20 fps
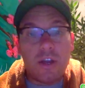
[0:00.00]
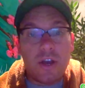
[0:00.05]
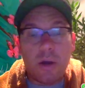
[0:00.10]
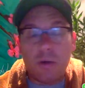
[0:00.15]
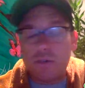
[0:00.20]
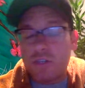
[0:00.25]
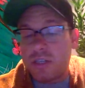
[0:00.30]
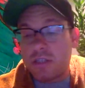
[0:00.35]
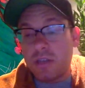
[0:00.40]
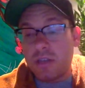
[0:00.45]

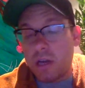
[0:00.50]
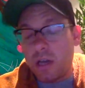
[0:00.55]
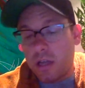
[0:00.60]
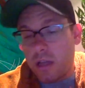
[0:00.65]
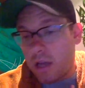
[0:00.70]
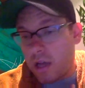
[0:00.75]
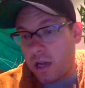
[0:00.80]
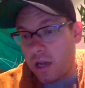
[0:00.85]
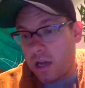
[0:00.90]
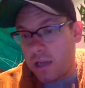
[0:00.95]
just
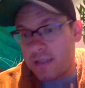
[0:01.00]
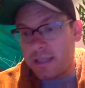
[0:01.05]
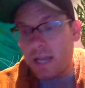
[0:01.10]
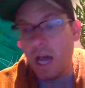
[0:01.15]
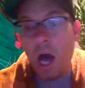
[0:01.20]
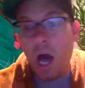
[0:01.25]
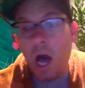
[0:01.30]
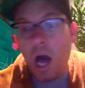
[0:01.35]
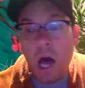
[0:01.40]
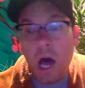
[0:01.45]
a
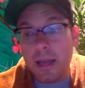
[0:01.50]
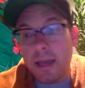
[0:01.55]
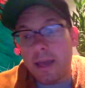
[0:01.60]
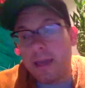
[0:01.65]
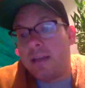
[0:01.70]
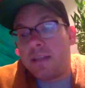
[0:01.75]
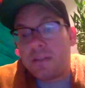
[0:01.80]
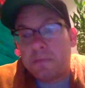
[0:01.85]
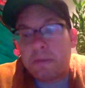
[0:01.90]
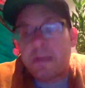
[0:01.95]
ton, and it's
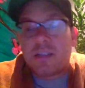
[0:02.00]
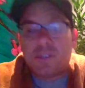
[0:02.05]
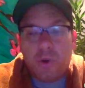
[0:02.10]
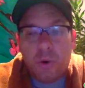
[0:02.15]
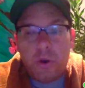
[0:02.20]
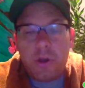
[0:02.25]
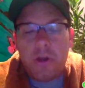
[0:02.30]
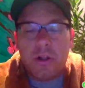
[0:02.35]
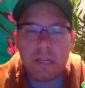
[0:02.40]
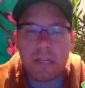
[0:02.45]
because
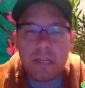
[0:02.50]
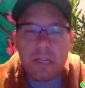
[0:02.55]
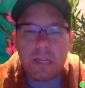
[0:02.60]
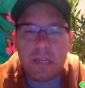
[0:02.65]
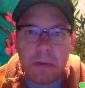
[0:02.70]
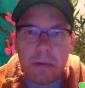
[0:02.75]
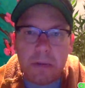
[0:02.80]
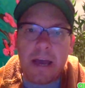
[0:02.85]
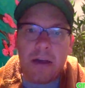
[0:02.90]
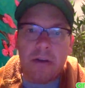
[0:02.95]
oil has
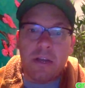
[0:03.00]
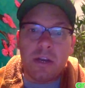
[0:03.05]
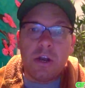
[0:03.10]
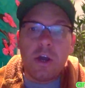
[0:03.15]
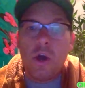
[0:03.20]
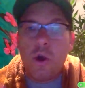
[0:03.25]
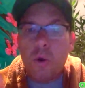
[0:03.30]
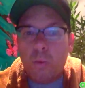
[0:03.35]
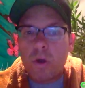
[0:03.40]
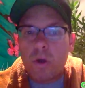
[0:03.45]
rebounded.
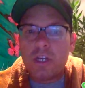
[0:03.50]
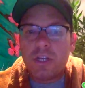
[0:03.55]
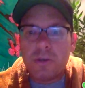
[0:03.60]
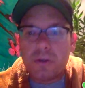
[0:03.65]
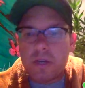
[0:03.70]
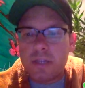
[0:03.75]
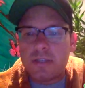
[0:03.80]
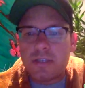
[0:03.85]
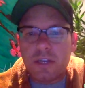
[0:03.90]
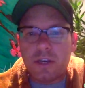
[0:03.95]
Would you
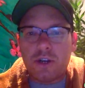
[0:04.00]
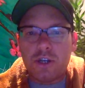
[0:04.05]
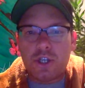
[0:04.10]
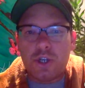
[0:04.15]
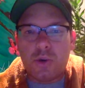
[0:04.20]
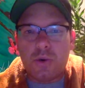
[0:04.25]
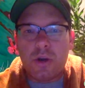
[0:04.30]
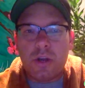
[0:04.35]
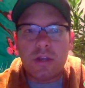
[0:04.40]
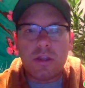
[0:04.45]
consider
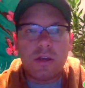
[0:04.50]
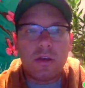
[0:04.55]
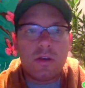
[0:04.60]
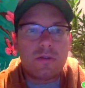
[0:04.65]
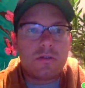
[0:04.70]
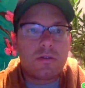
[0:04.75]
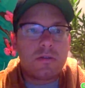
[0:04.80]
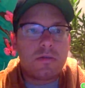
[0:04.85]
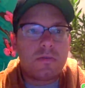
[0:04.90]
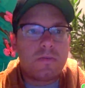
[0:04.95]
shorting those?